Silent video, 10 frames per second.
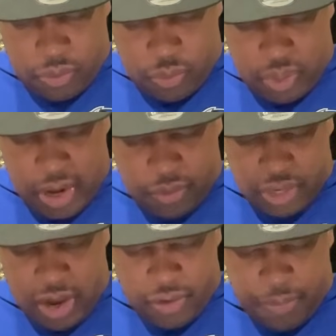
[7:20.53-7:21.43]
when I was
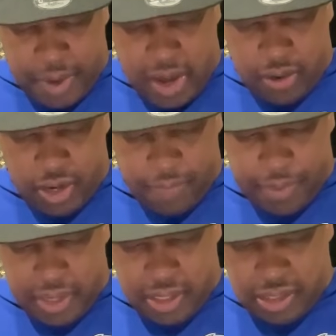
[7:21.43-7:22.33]
out in the bar a little
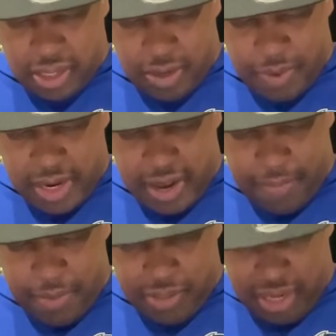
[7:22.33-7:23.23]
bit, just a little bit. Now, let
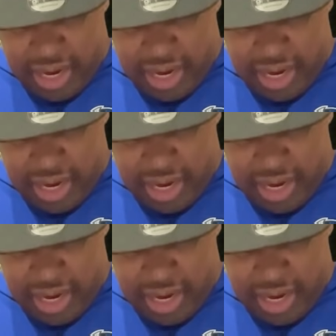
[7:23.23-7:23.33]
me see,